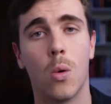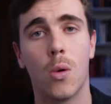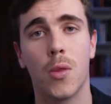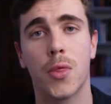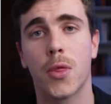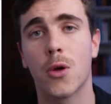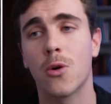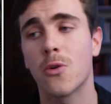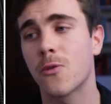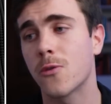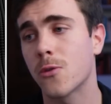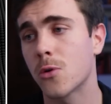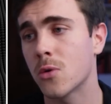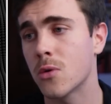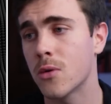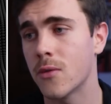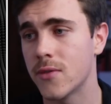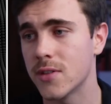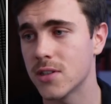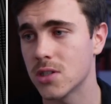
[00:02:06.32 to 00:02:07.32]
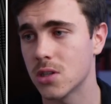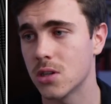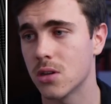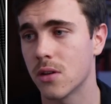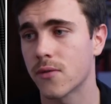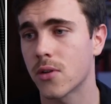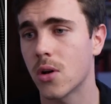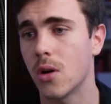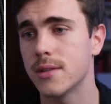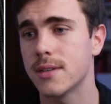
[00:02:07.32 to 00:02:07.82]
or thoughtful revision
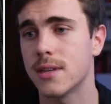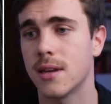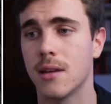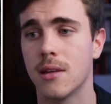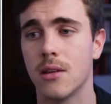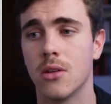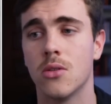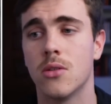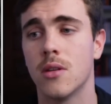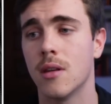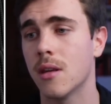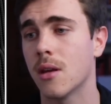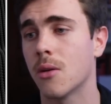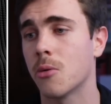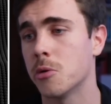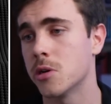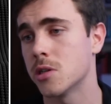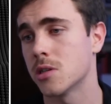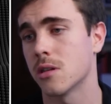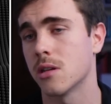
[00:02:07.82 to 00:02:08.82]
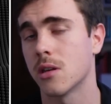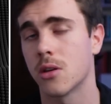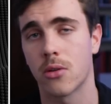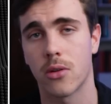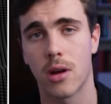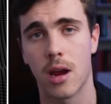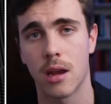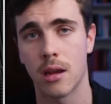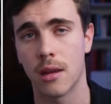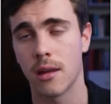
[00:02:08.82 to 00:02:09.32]
of content you didn't originally
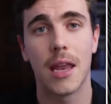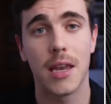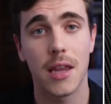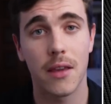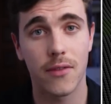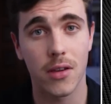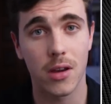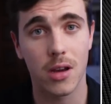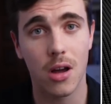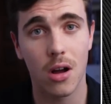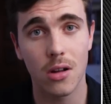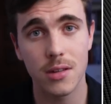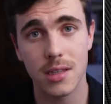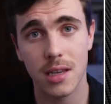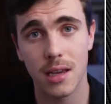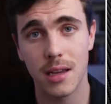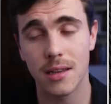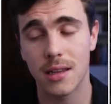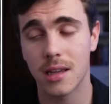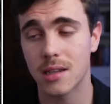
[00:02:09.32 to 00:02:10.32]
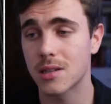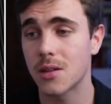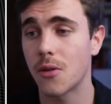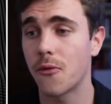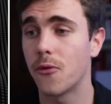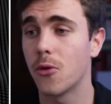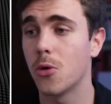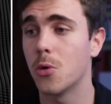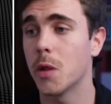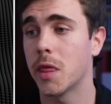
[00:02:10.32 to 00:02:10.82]
create. And if your content doesn't
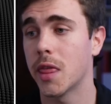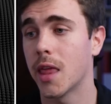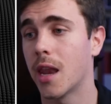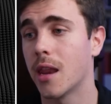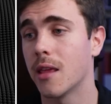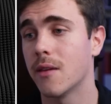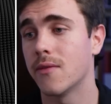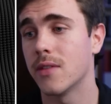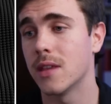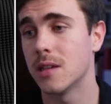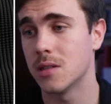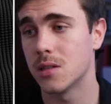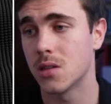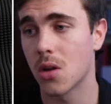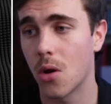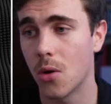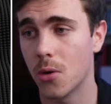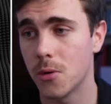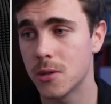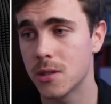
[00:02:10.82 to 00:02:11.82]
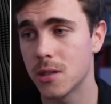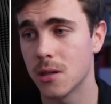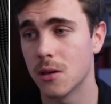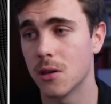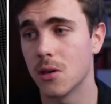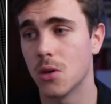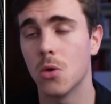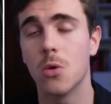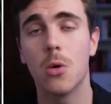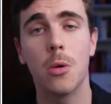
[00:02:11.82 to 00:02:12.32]
fall within any of these don'ts,
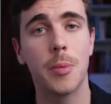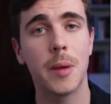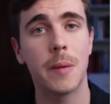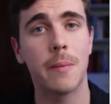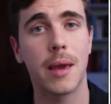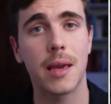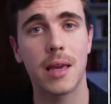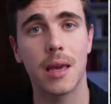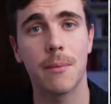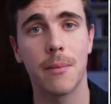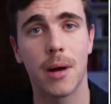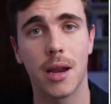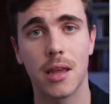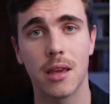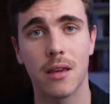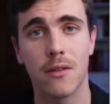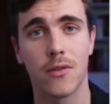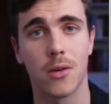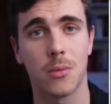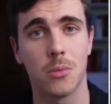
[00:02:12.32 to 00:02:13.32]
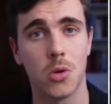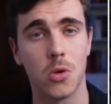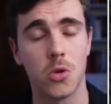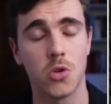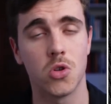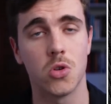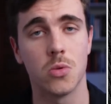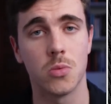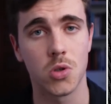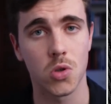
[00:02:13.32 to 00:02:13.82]
you will be making money from
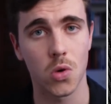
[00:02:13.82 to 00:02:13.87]
YouTube